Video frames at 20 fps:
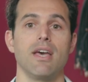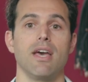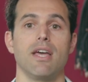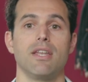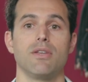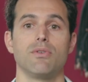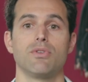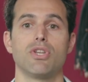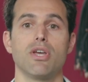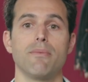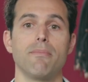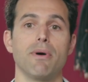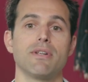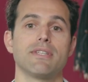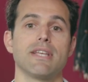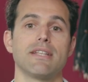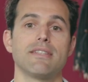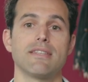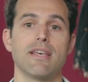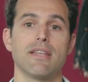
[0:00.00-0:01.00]
and you double
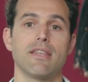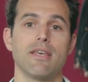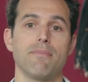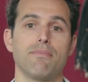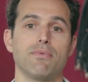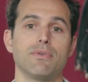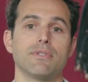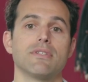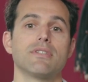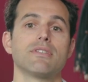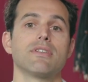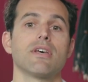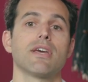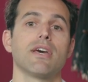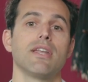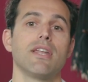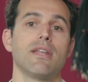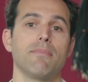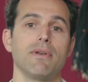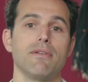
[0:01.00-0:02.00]
that setup with a
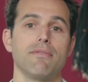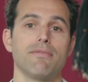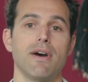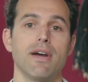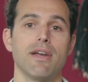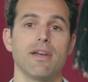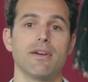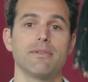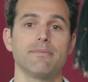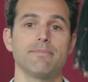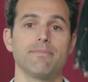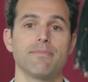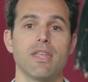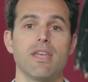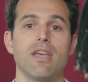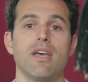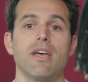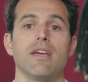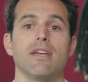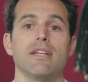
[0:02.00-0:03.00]
second amplifier,
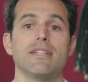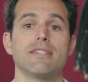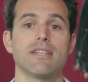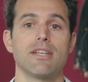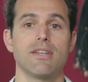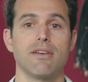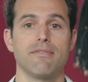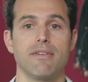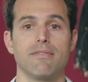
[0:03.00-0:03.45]
instead of